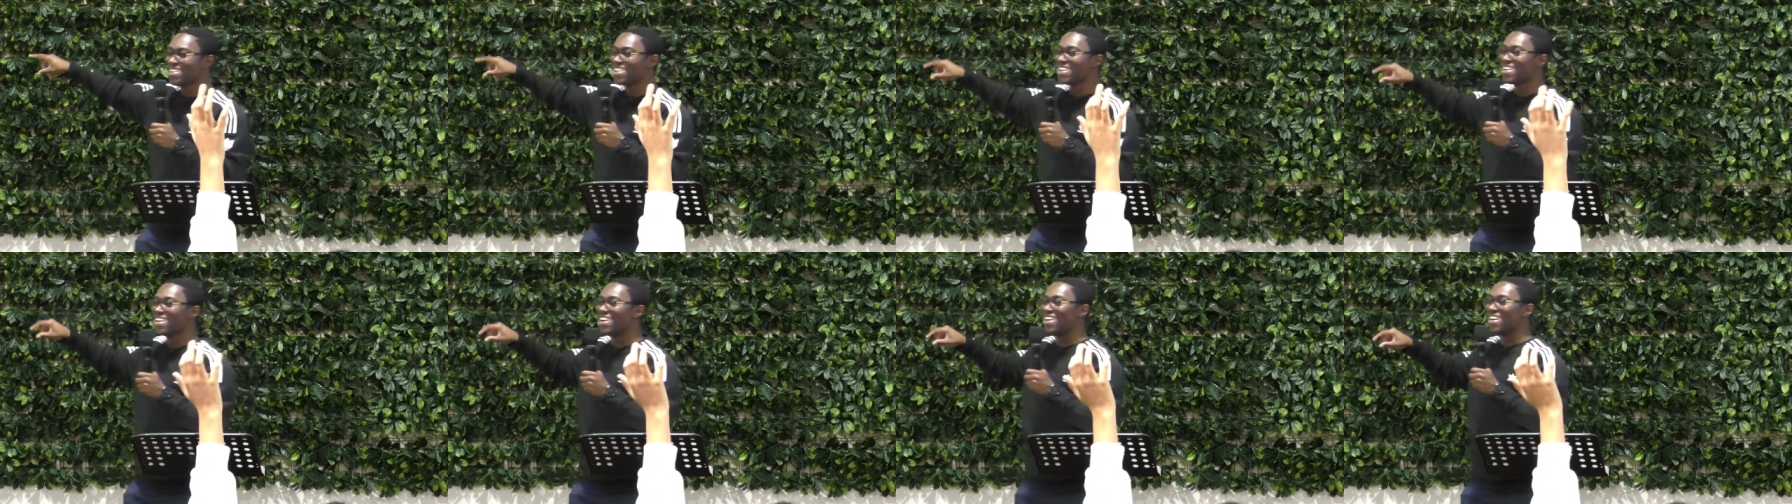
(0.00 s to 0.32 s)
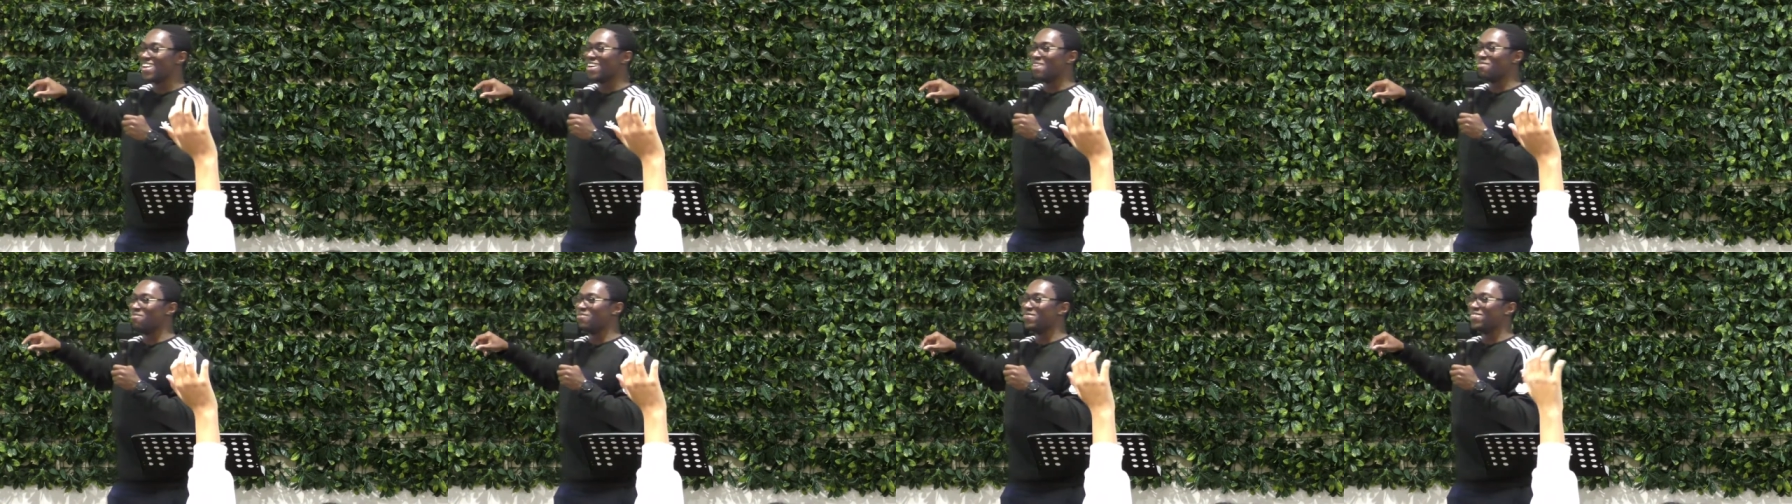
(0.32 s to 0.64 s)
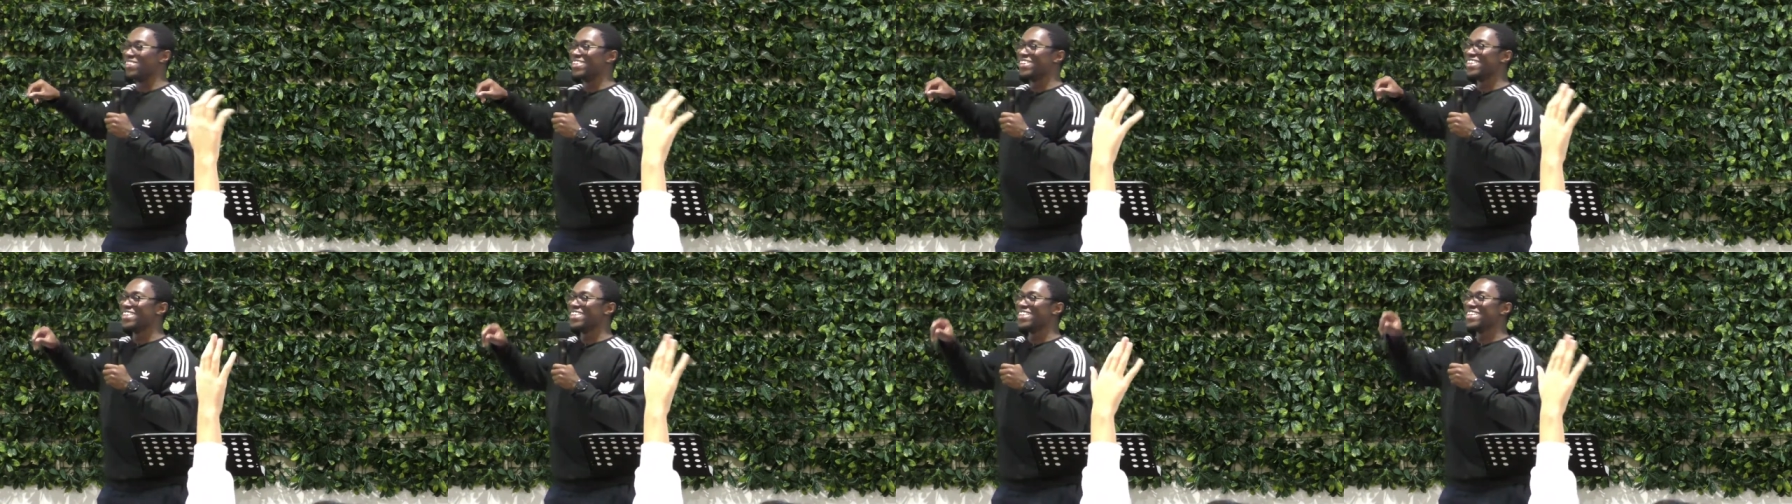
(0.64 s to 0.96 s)

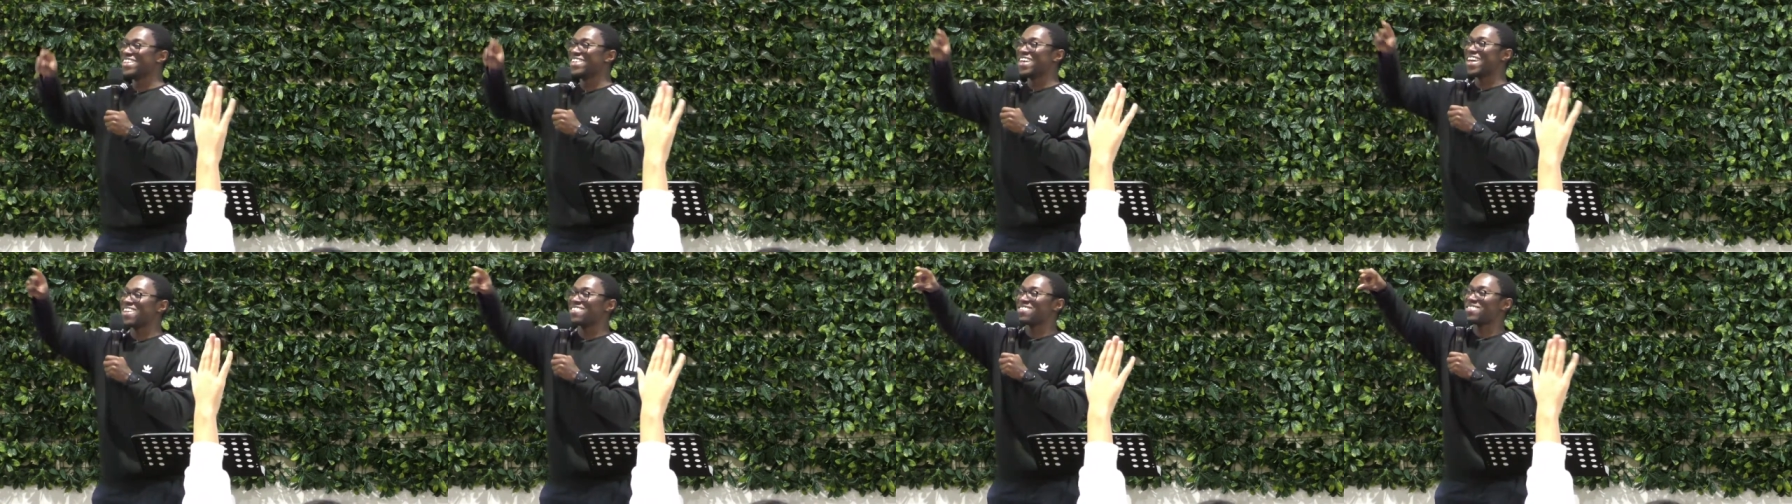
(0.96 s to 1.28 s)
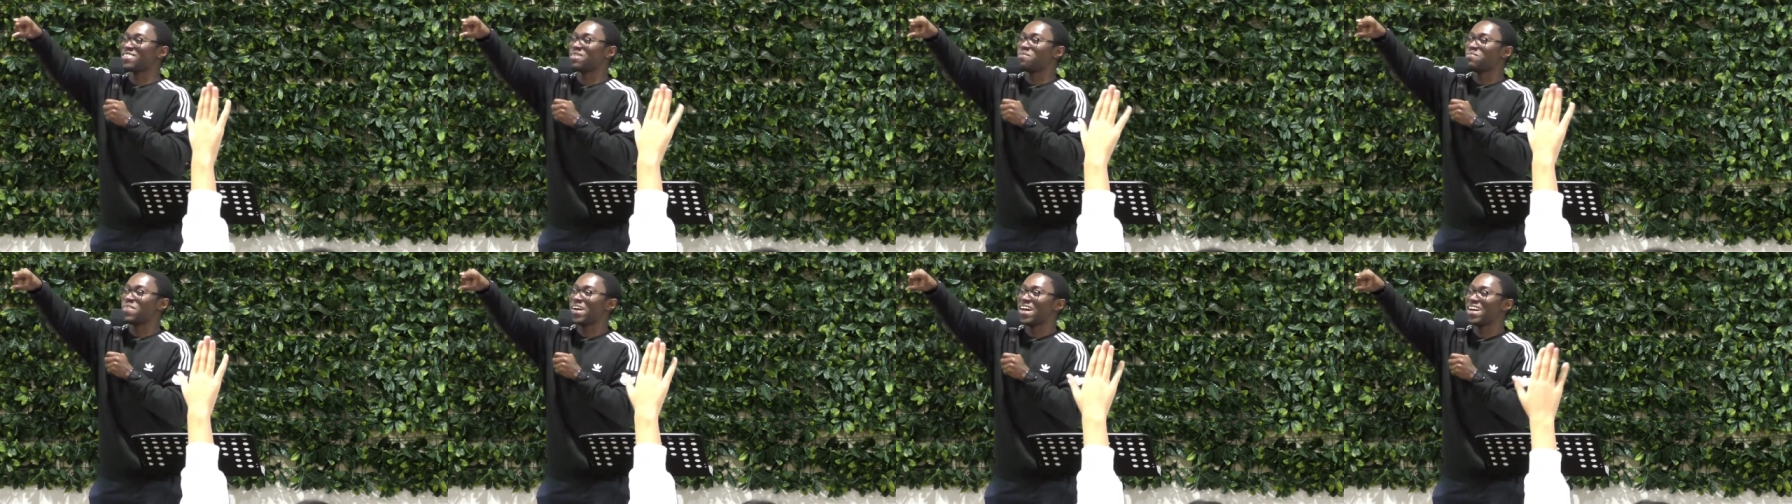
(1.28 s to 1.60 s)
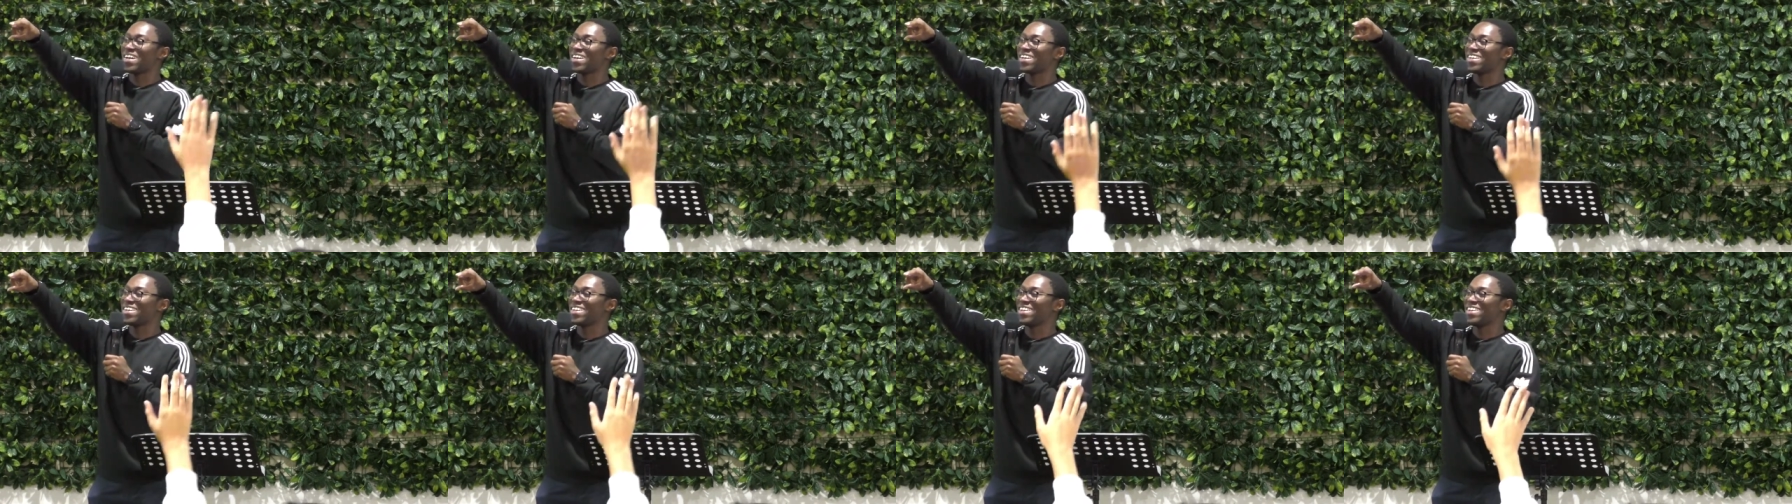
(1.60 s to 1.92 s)
Um, yes, in the
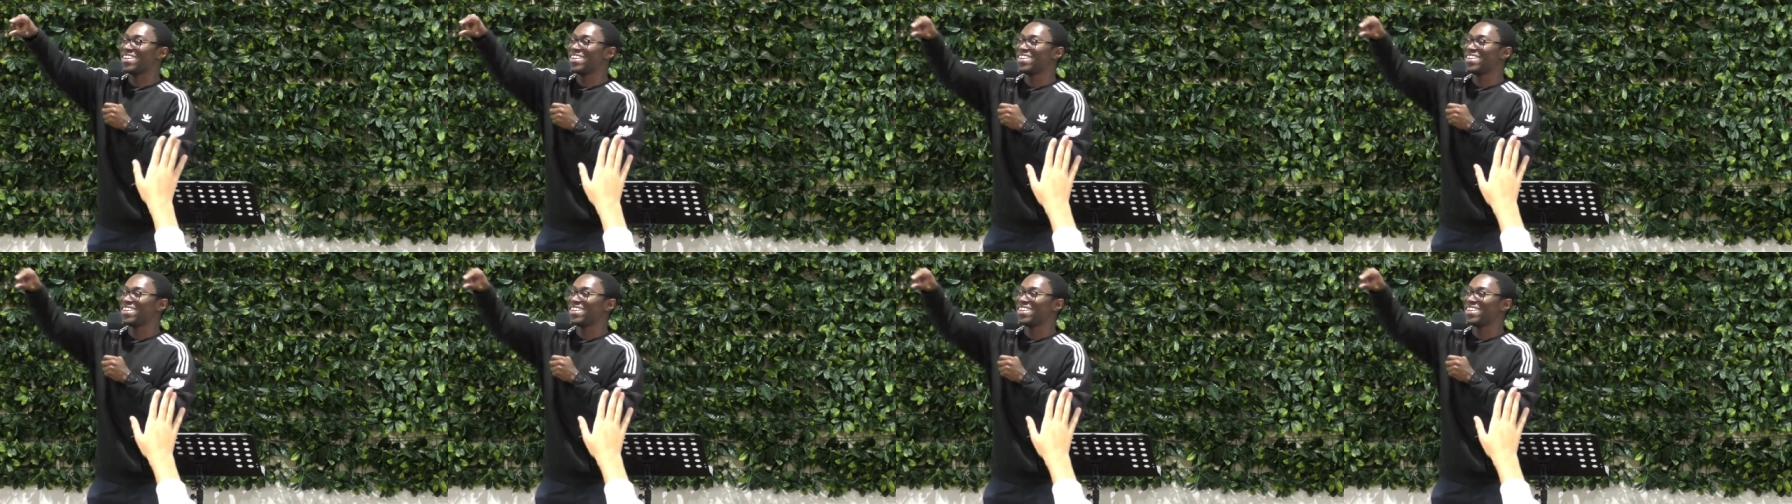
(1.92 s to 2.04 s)
back.